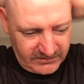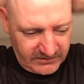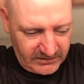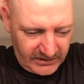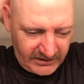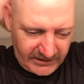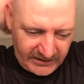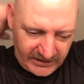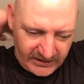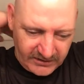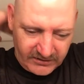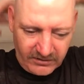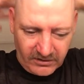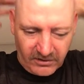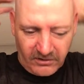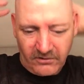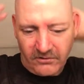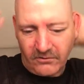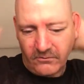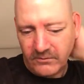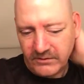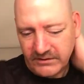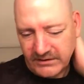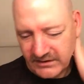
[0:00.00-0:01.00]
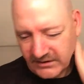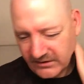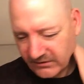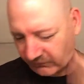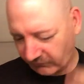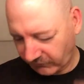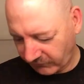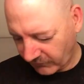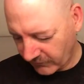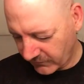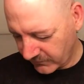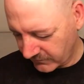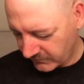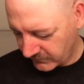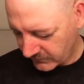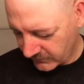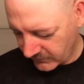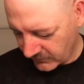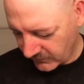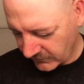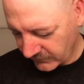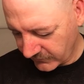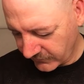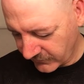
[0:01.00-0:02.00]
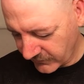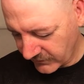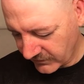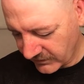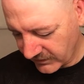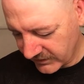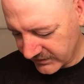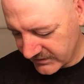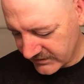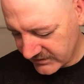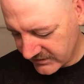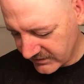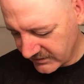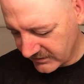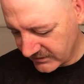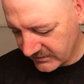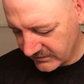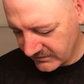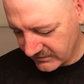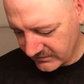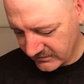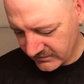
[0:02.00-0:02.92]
I got along with this from our friend Lisa,